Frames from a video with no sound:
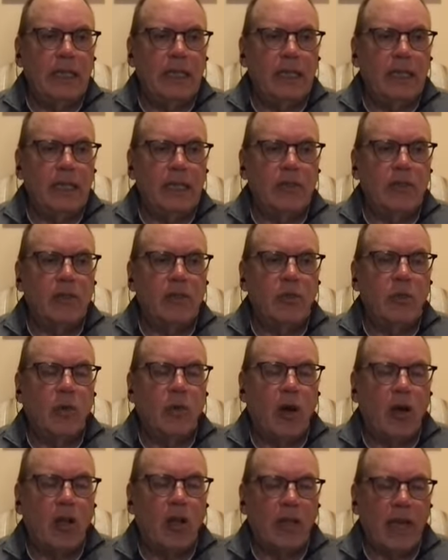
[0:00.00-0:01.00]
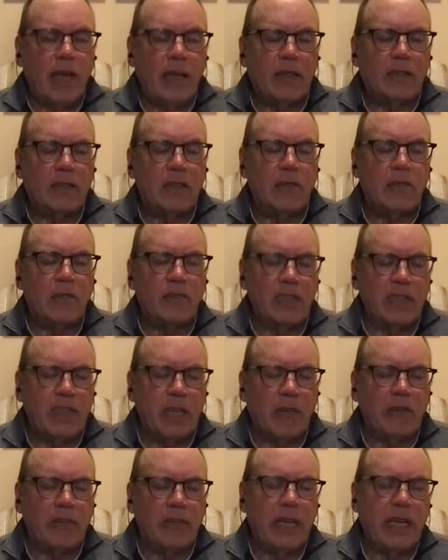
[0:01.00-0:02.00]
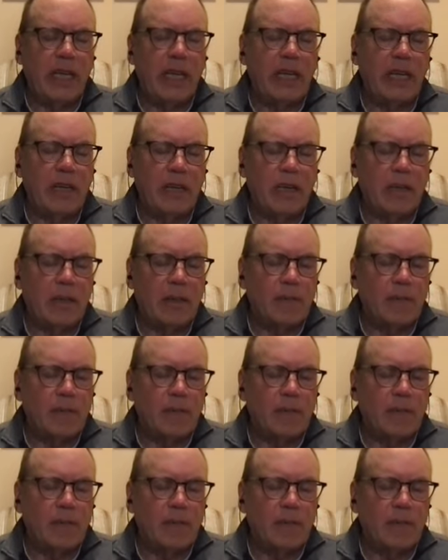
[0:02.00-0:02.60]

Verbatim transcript: and so all that sort of self-care